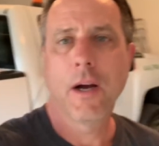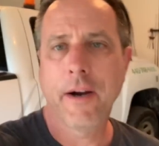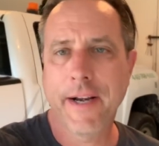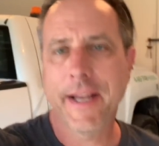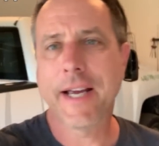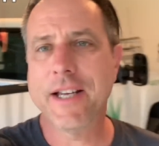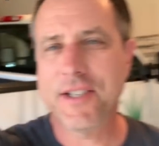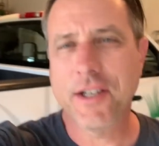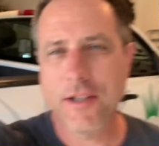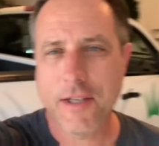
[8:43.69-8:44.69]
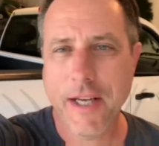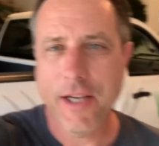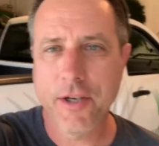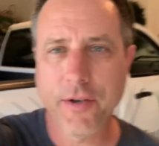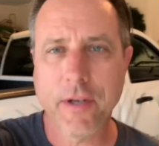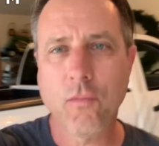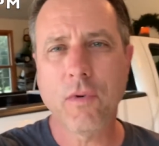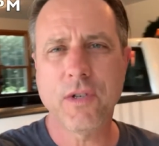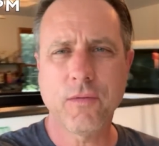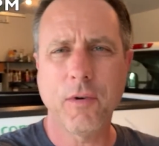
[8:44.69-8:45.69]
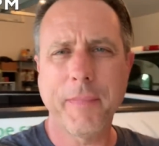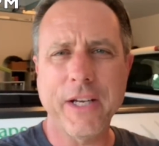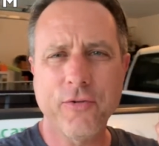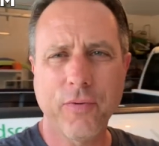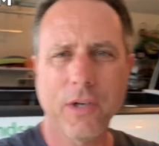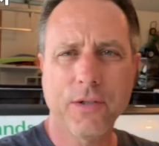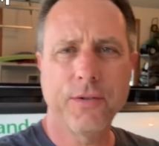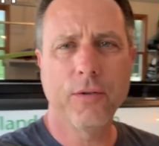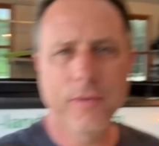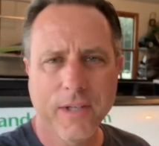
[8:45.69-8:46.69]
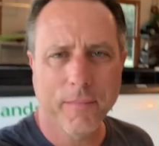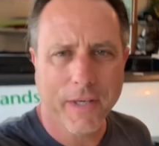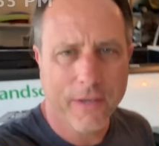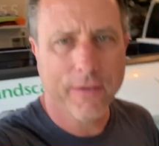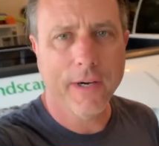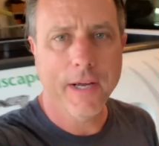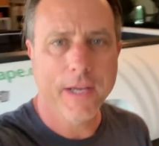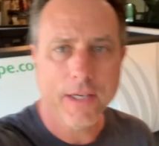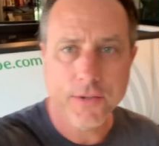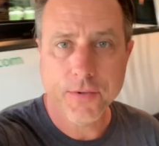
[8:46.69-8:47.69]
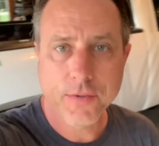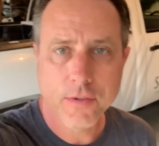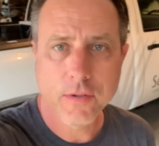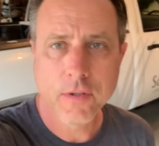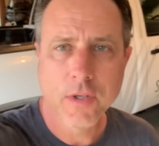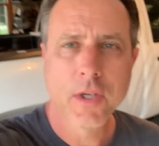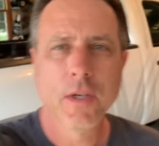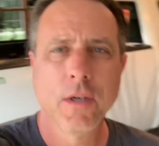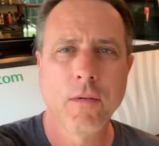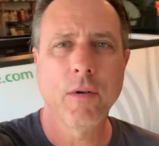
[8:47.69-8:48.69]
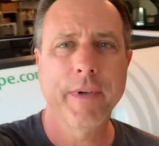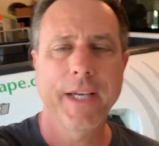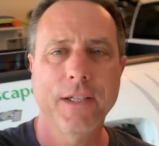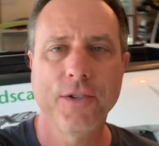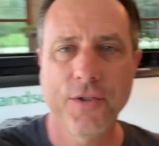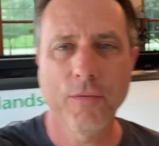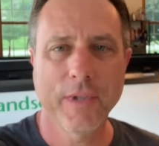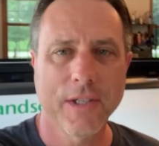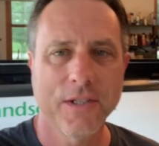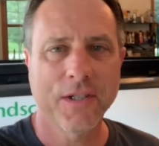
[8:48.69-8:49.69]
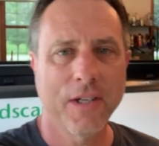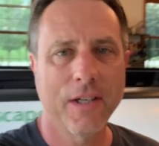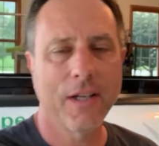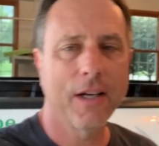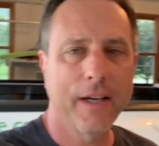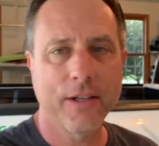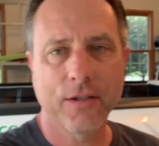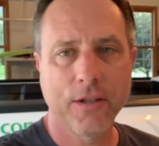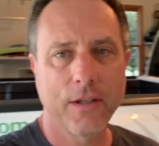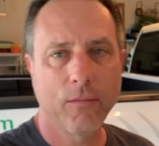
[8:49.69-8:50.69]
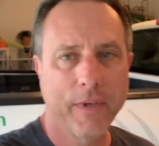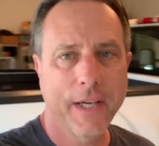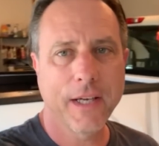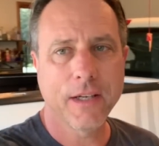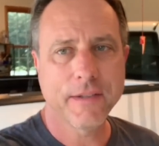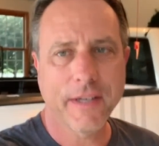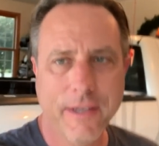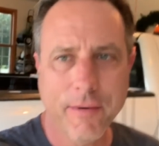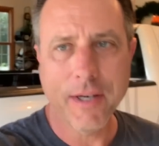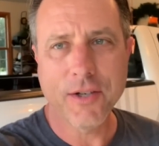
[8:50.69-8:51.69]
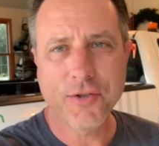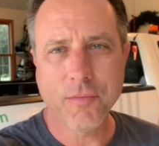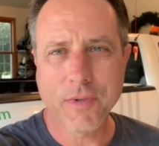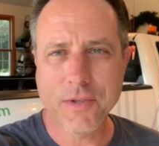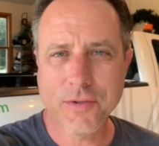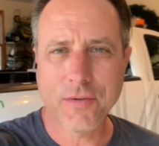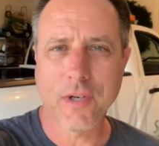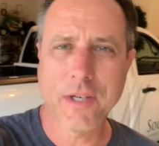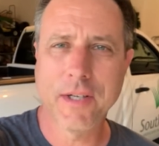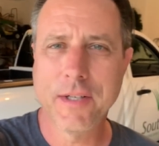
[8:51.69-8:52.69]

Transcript: All right, hey guys, end of the day here. And what is one of my trucks doing in my garage? Well, we had an issue with this and uh, actually we had a tie rod issue with this truck.